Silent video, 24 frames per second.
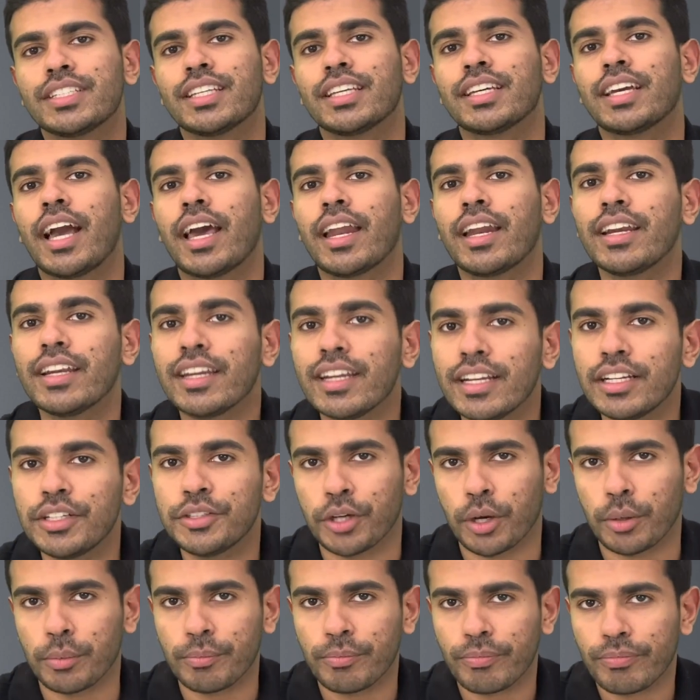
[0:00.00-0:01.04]
is a guaranteed
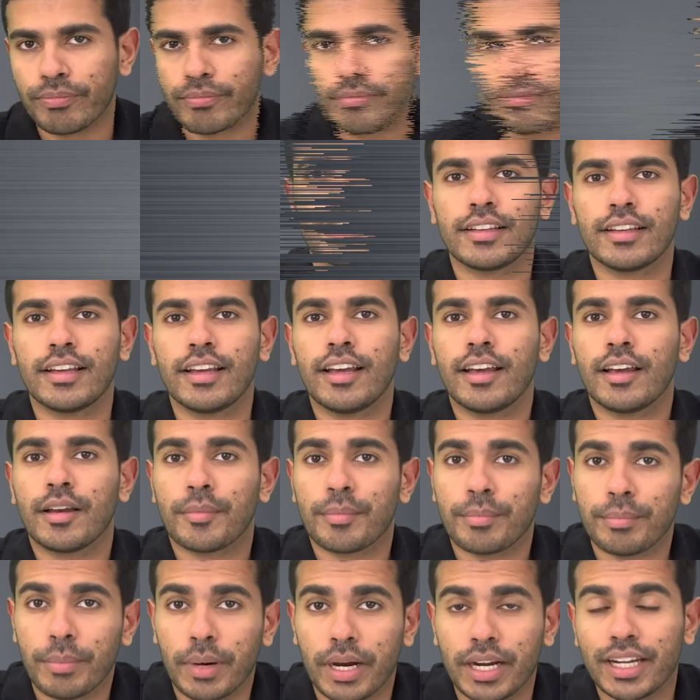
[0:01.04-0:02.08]
job.
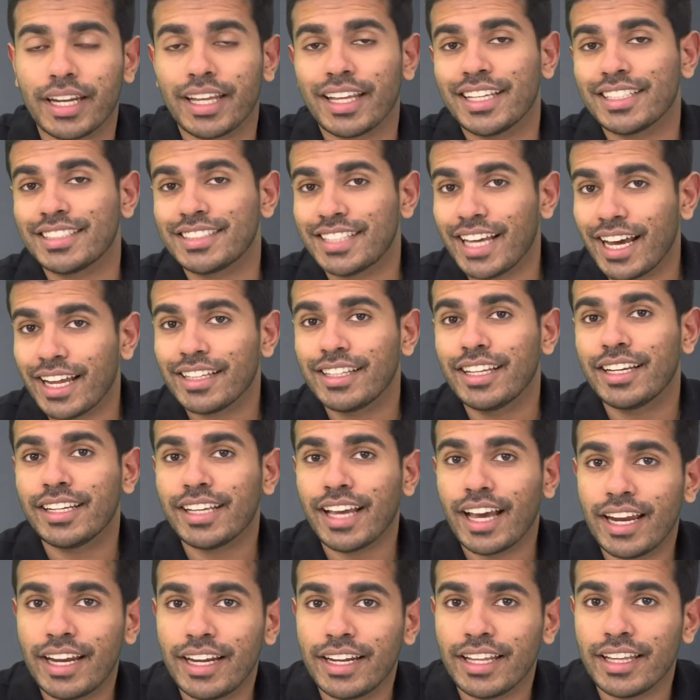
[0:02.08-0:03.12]
But is that the
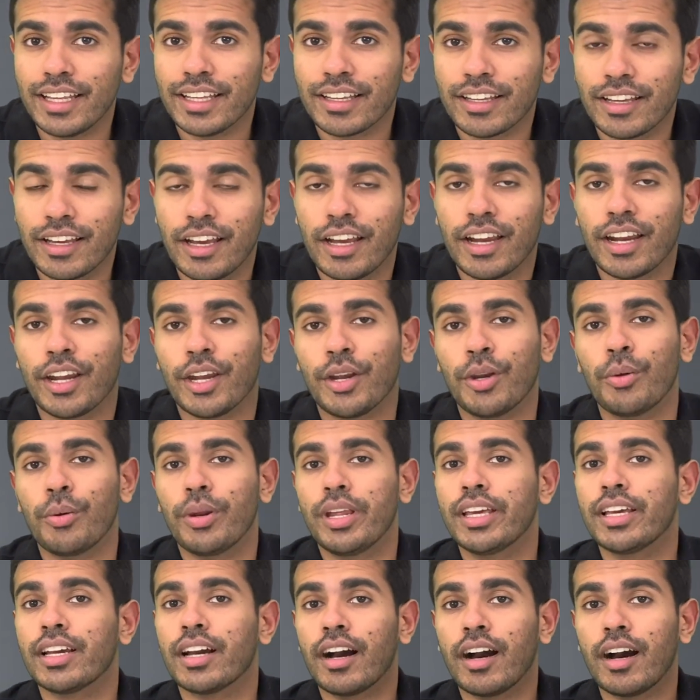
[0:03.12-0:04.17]
reality?
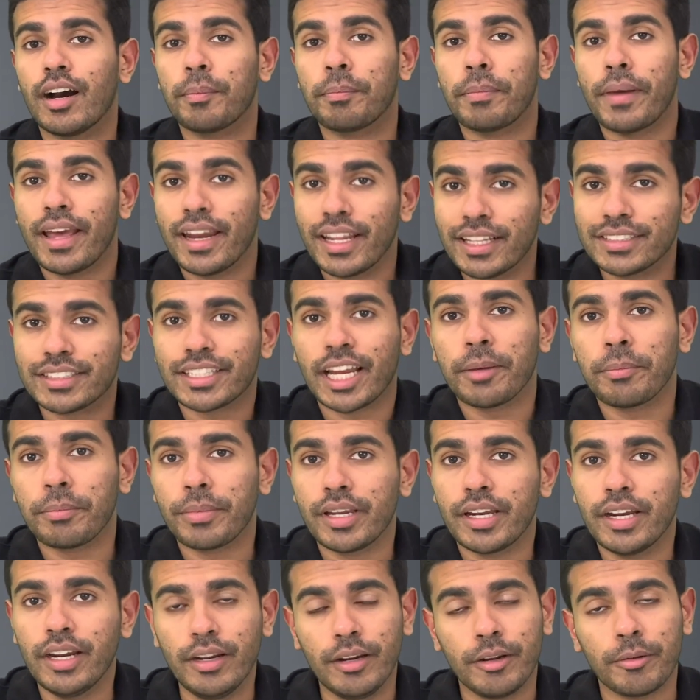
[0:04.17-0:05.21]
During our parents' time
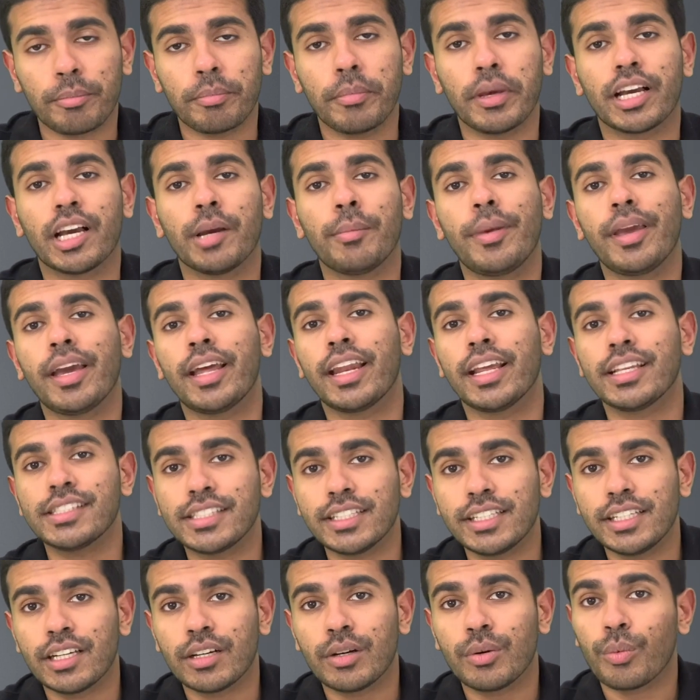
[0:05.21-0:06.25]
period, becoming an
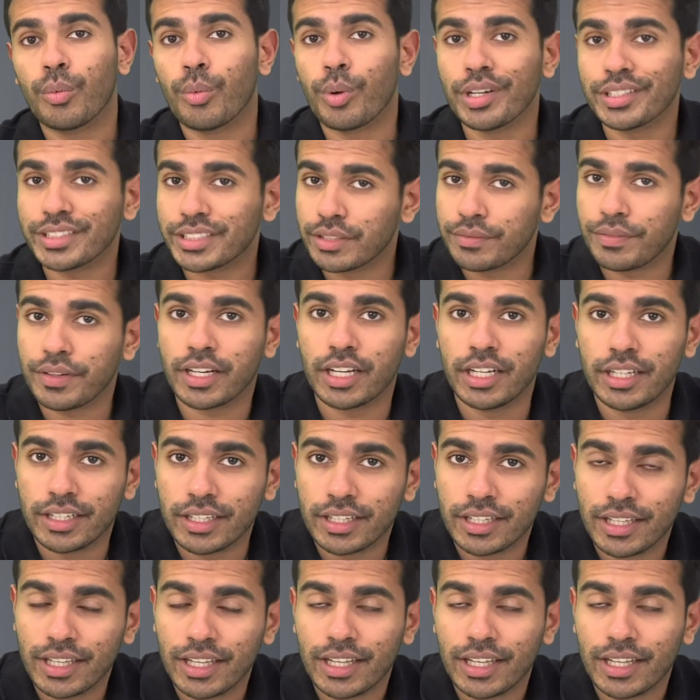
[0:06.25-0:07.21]
engineer was difficult.